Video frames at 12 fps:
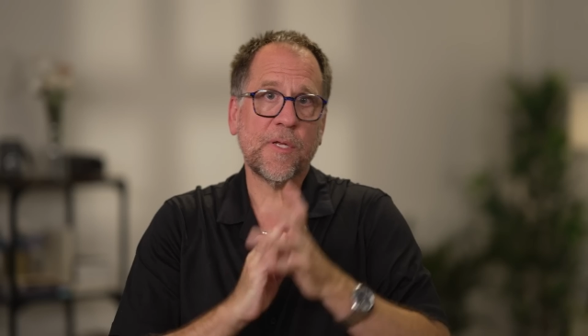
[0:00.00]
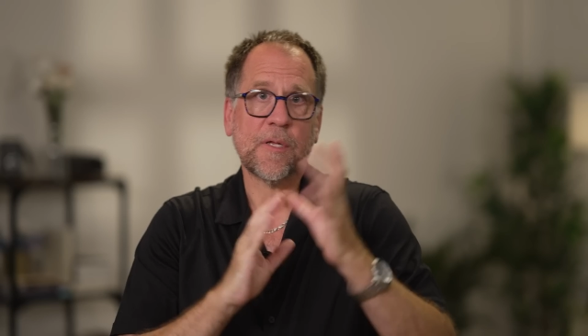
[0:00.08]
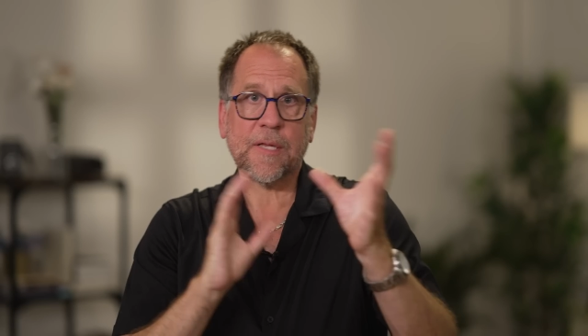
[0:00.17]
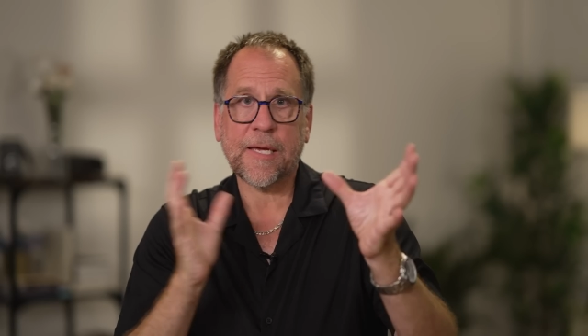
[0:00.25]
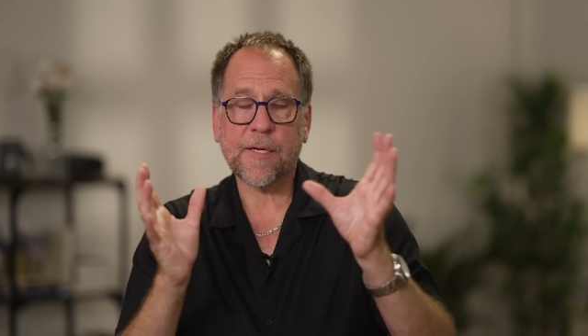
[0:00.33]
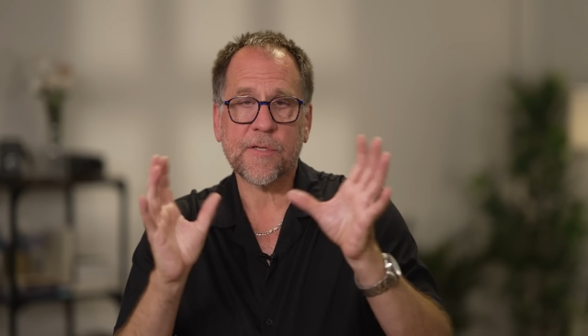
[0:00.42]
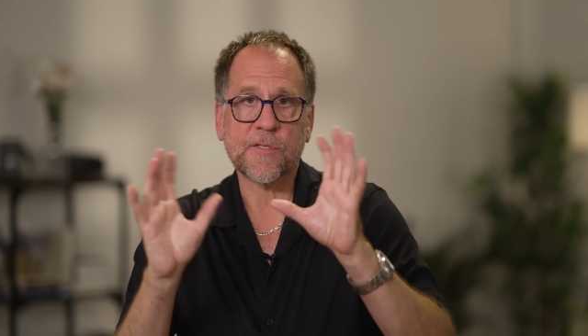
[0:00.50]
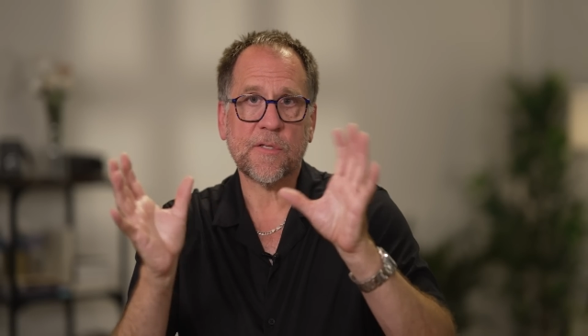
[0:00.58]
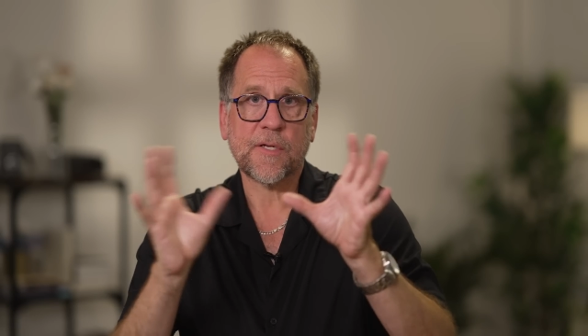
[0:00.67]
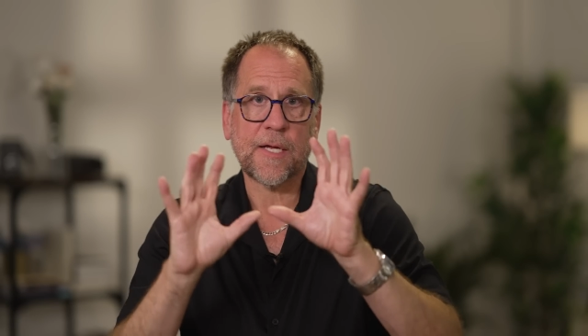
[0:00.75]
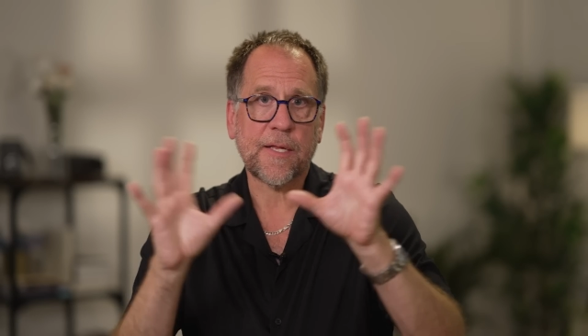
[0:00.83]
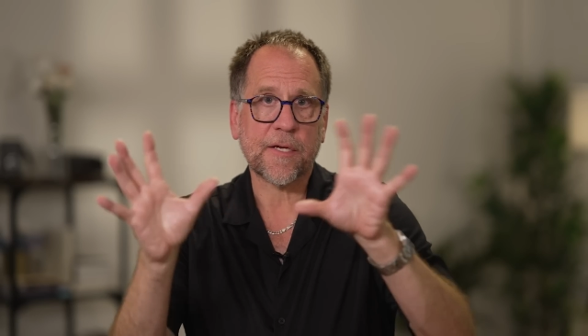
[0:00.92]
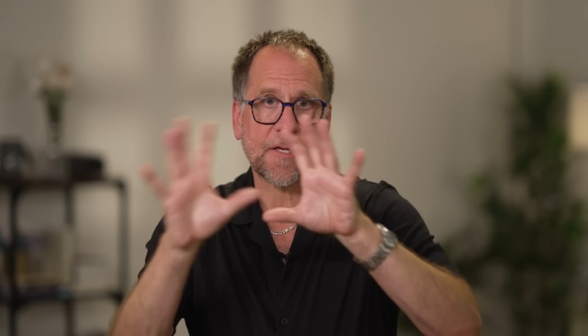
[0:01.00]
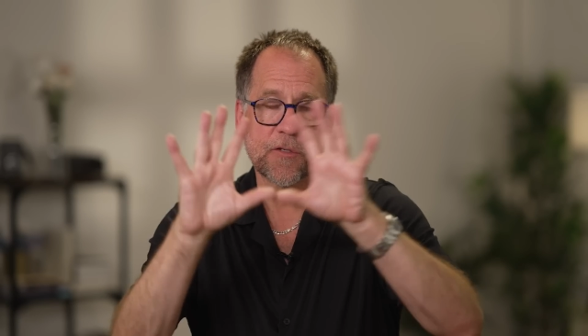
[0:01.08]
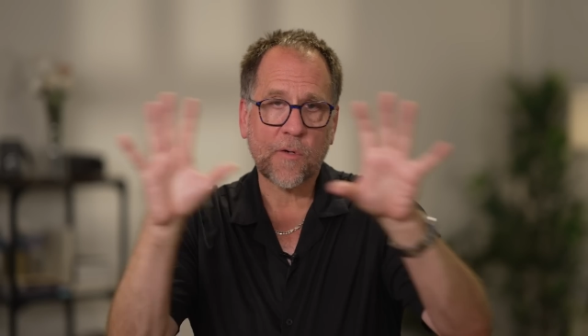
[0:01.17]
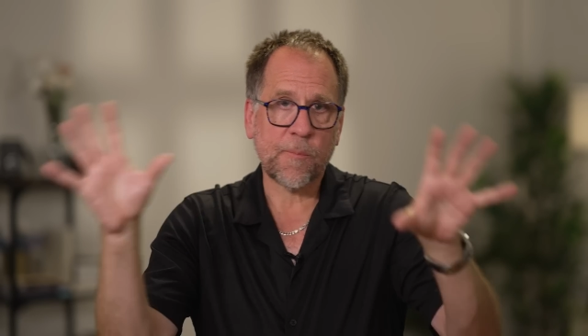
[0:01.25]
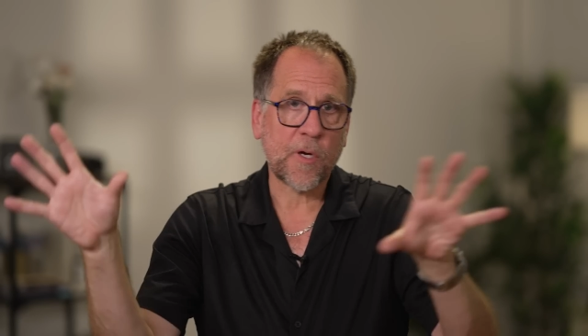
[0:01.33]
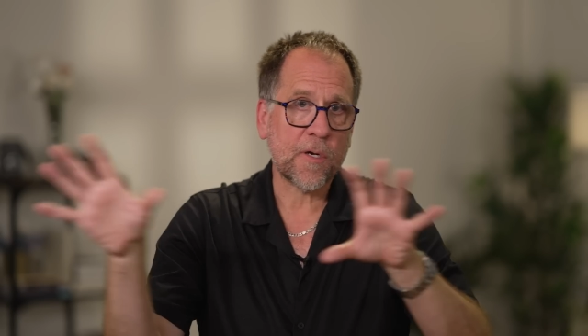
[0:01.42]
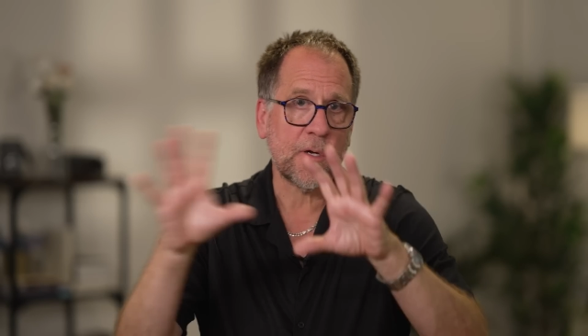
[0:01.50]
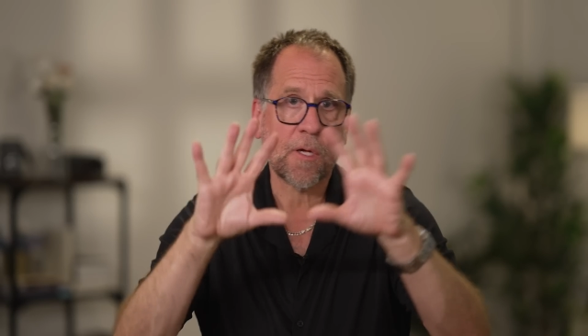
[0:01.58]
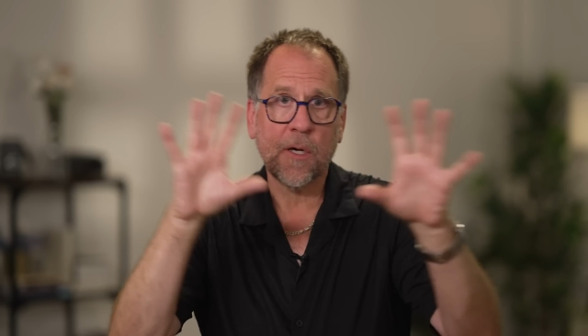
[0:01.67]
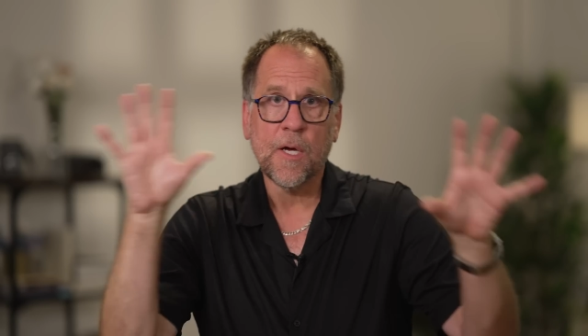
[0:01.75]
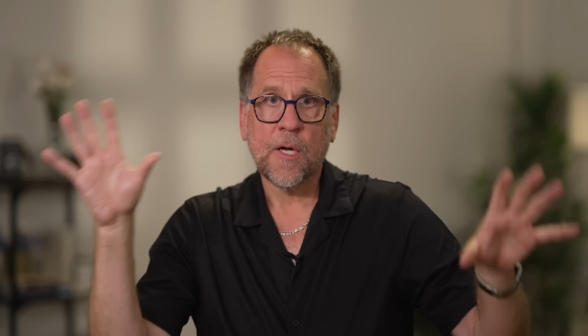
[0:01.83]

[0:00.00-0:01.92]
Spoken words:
Lankes and dialectic. So I'm not going to